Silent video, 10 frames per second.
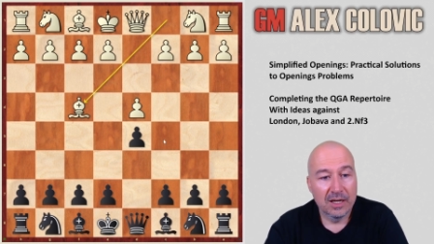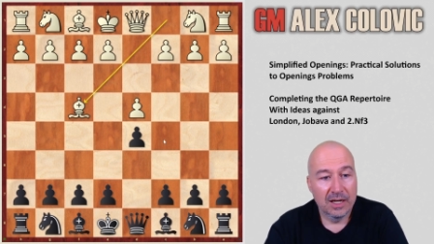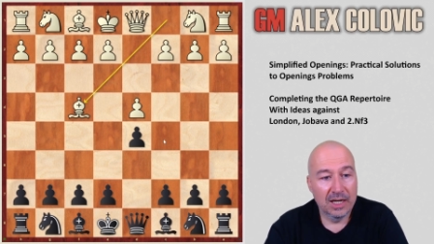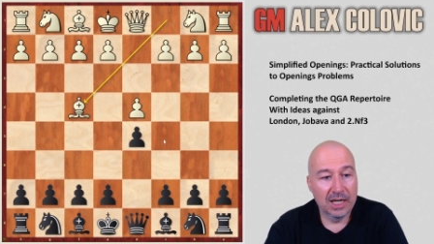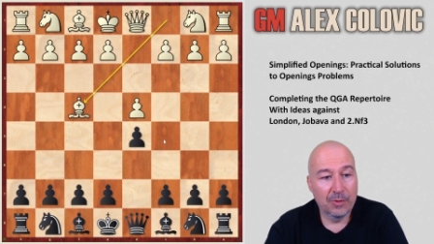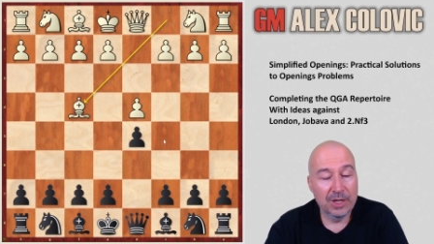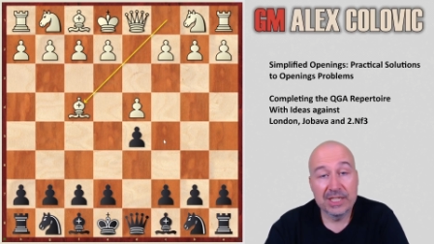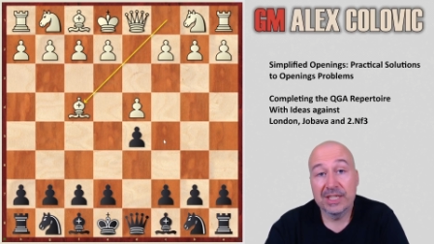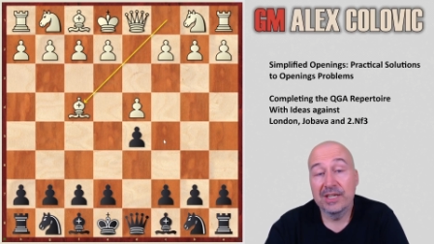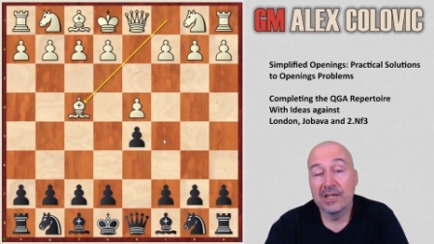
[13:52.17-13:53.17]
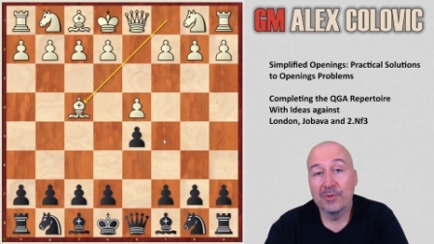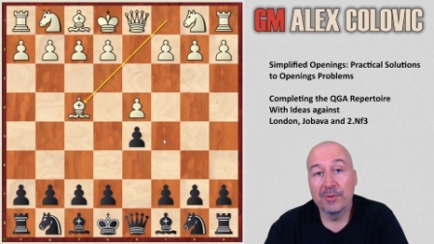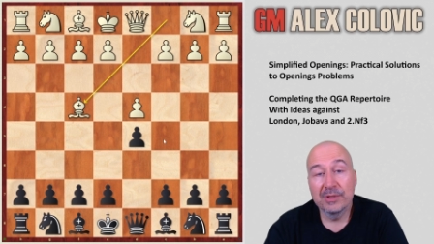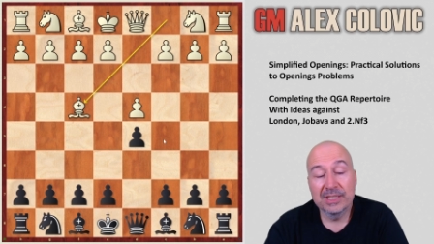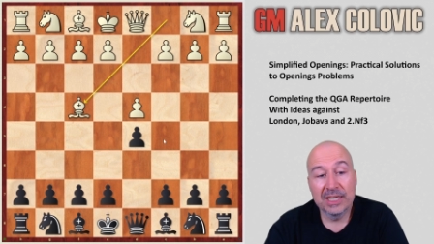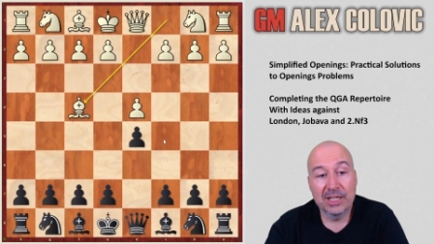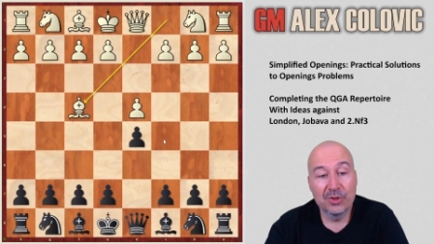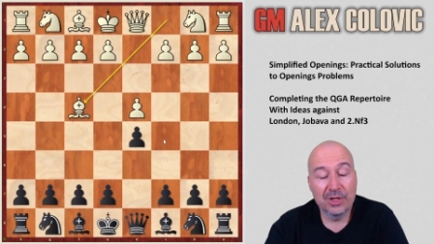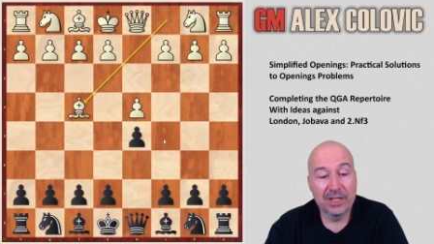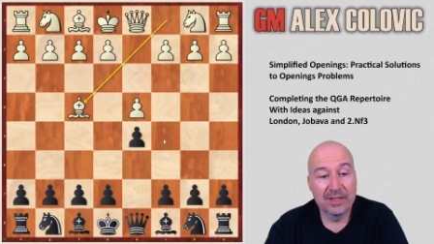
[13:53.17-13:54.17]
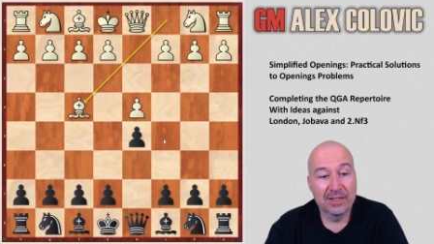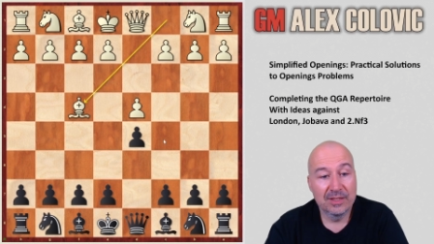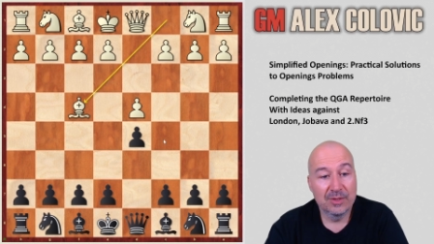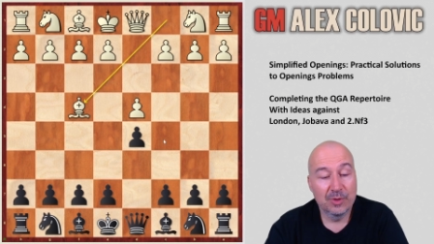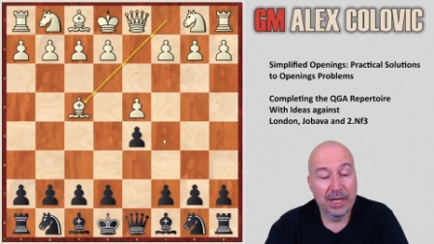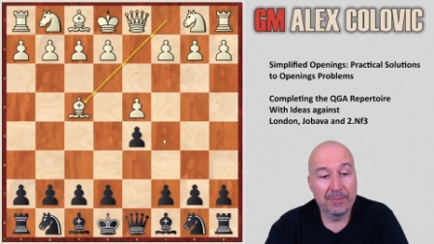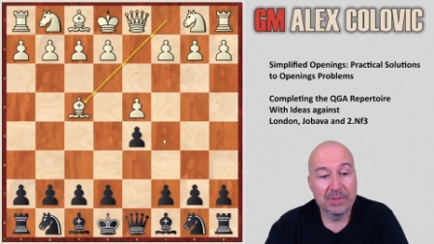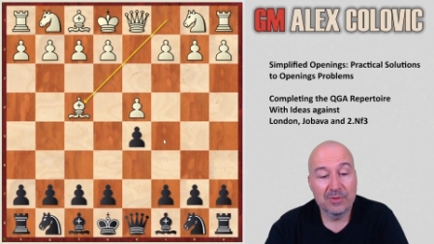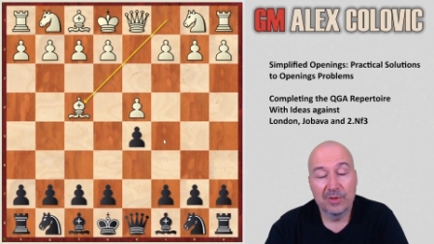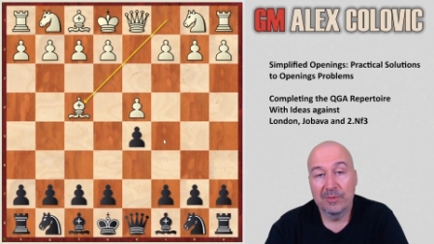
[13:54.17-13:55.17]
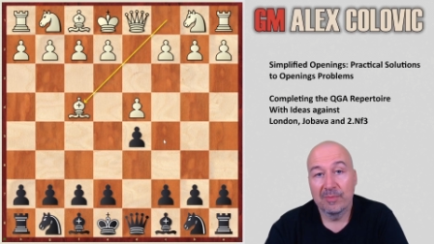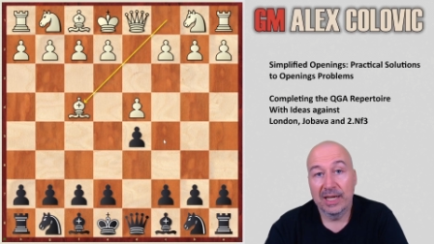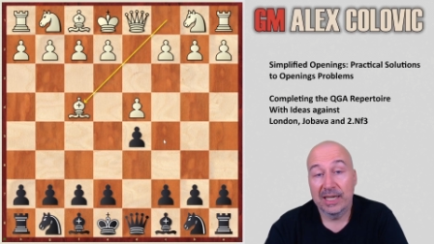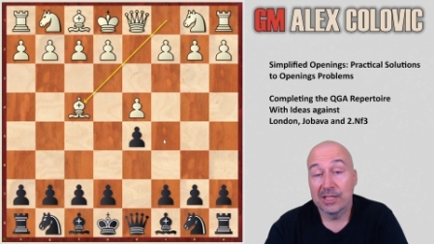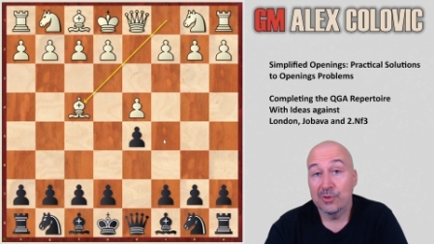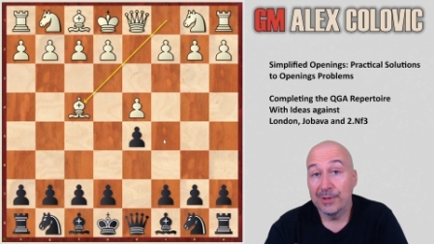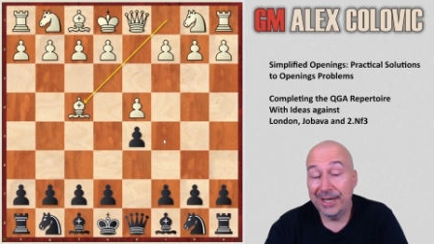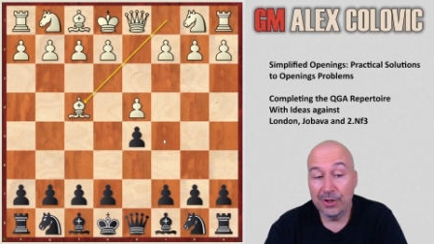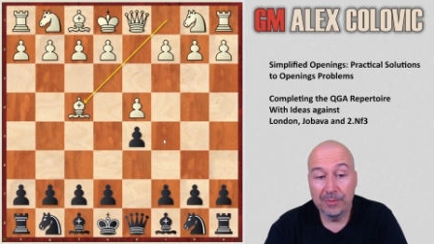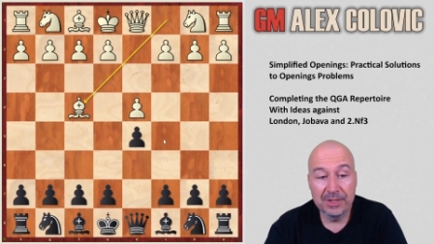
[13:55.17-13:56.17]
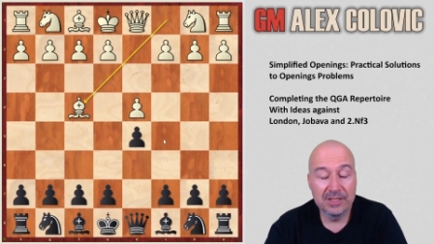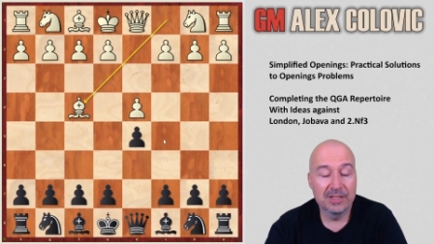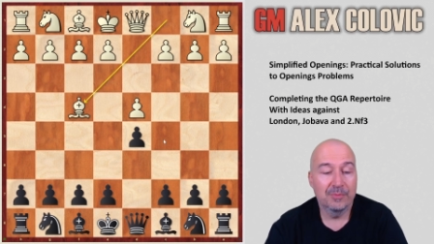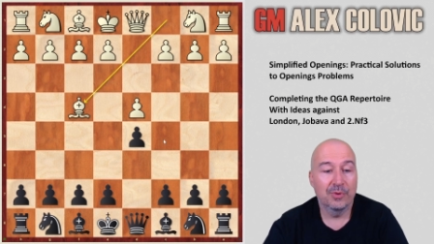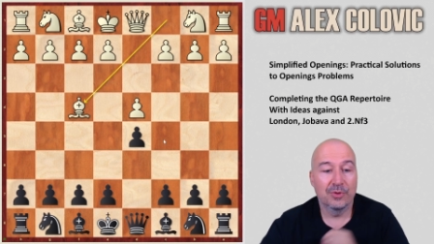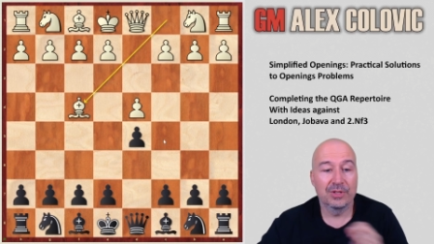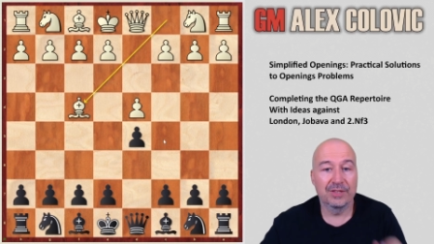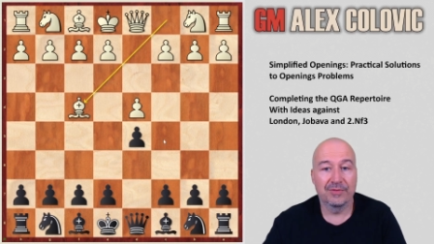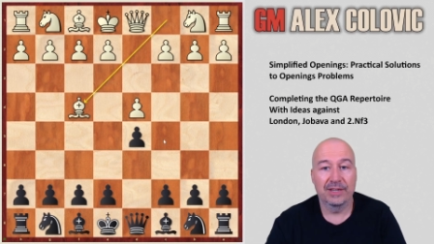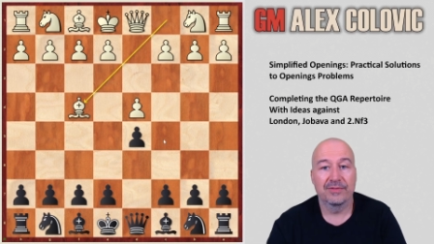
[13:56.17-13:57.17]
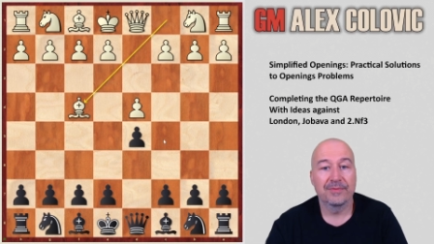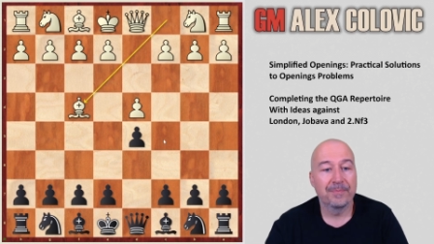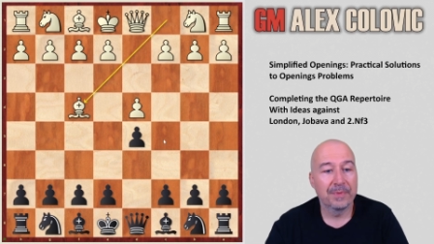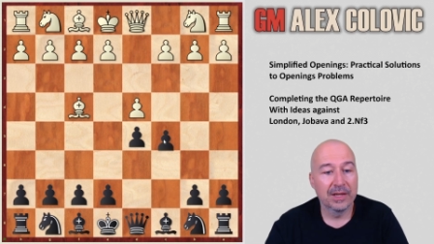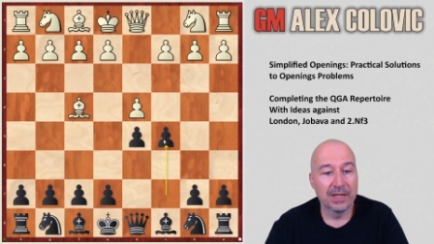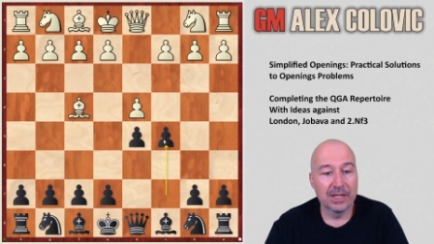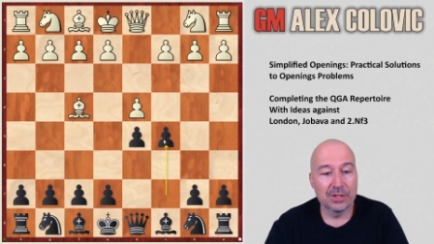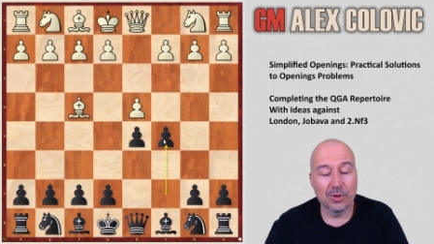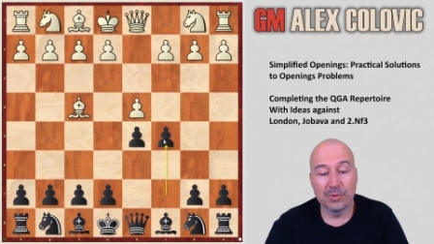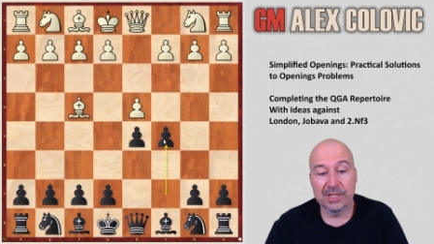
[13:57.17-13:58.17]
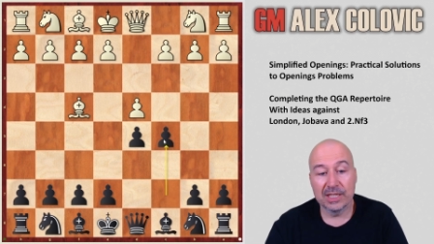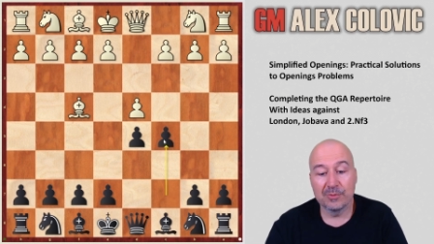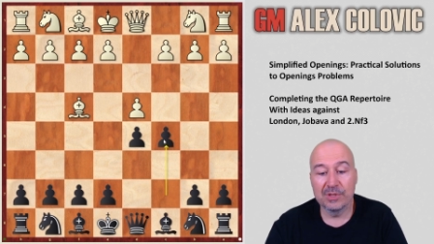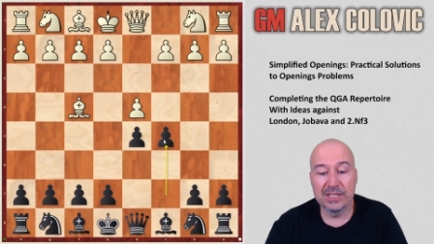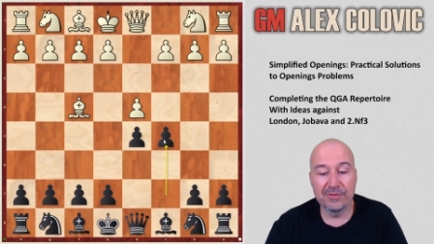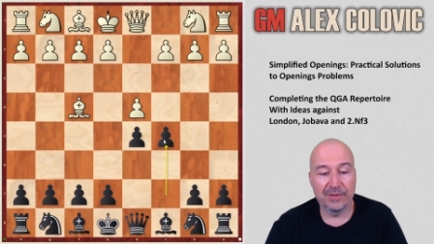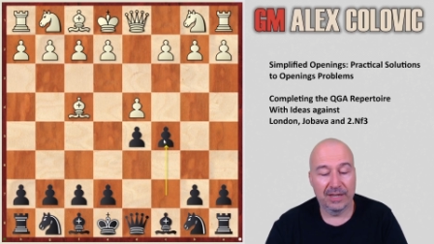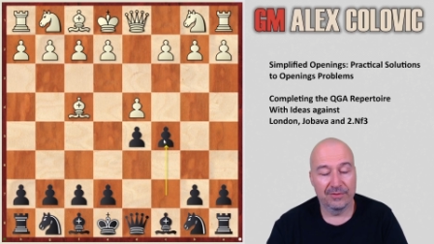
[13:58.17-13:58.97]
Whereas here we will take a look at what happens when black has already committed the pawn on d5. So we start with c5.